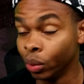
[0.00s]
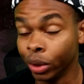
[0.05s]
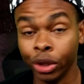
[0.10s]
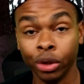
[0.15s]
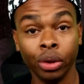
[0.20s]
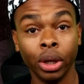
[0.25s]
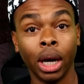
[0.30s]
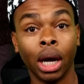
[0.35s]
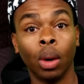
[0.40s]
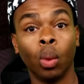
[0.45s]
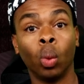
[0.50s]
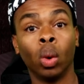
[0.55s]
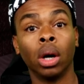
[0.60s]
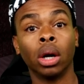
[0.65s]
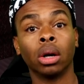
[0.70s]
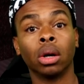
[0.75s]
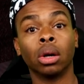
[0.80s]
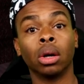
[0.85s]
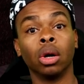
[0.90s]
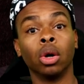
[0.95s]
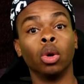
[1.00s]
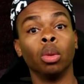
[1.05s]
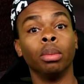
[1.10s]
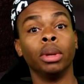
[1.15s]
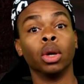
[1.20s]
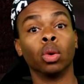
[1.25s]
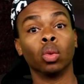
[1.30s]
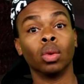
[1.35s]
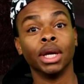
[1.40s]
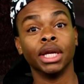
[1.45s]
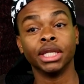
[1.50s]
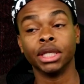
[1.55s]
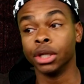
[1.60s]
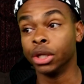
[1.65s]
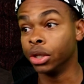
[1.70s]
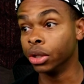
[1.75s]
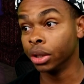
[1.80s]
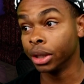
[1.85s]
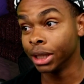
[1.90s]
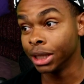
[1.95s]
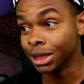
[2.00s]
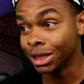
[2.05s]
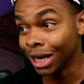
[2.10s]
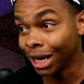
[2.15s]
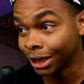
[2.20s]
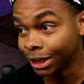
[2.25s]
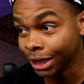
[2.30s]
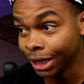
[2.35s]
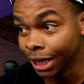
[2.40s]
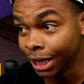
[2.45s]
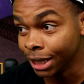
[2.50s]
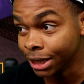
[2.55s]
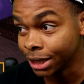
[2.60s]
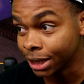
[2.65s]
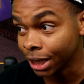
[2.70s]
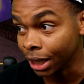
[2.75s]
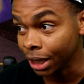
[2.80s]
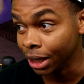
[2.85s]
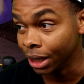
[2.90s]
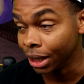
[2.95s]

We do not want her oatmeal raisin cookies, not today, Sam.